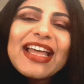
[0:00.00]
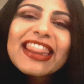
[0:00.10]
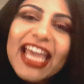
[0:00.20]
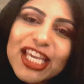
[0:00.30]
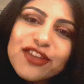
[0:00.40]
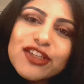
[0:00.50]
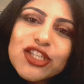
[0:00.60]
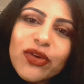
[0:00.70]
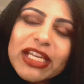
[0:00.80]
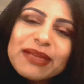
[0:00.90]
Thank you for
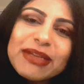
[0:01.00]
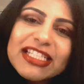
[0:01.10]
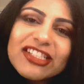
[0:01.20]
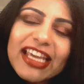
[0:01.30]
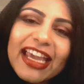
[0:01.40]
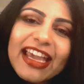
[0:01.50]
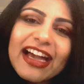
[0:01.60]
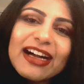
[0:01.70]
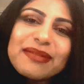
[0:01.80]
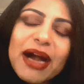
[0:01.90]
joining me today.
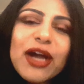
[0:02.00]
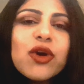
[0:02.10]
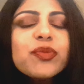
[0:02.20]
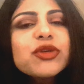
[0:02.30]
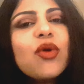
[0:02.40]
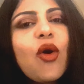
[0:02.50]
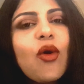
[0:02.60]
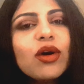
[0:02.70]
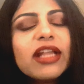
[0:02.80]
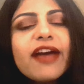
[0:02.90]
I hope you
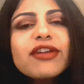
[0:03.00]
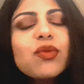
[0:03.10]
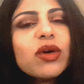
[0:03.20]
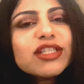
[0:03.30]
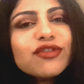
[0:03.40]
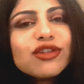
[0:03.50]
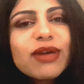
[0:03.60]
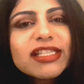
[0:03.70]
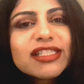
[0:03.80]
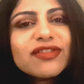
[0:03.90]
all have a wonderful
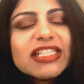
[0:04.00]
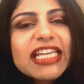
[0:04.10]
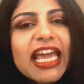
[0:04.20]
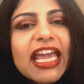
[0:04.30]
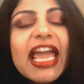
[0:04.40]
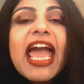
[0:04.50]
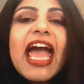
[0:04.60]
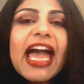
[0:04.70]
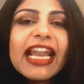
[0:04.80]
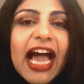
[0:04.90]
rest of the day,
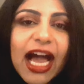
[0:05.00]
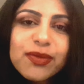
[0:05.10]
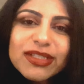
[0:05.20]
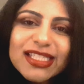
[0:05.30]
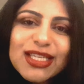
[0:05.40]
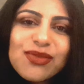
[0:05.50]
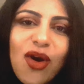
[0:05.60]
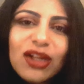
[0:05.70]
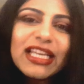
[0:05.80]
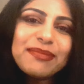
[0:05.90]
and I will see you
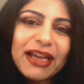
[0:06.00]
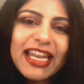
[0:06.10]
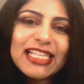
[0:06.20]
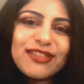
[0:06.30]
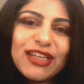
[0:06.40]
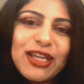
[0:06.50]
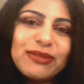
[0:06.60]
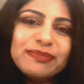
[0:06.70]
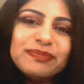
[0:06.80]
all in my next video.